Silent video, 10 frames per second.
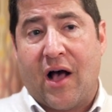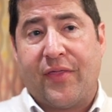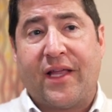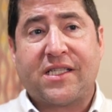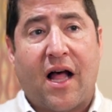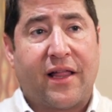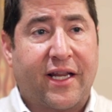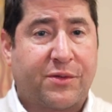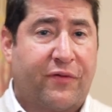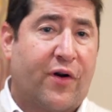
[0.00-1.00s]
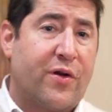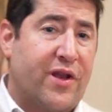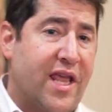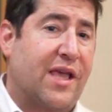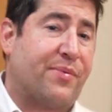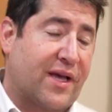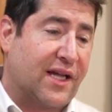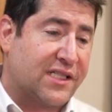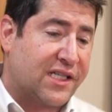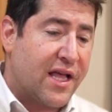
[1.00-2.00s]
These holidays were very unique
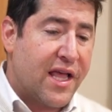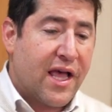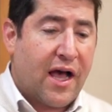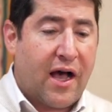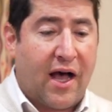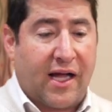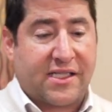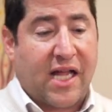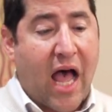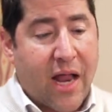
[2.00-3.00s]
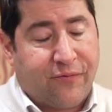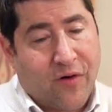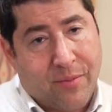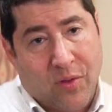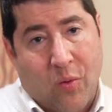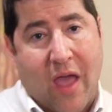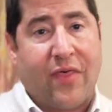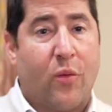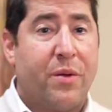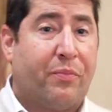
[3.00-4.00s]
because aside from the way
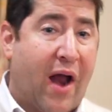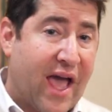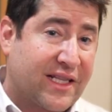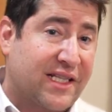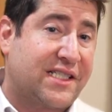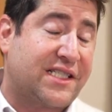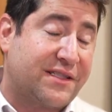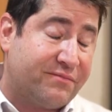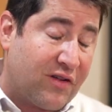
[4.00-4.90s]
that we practice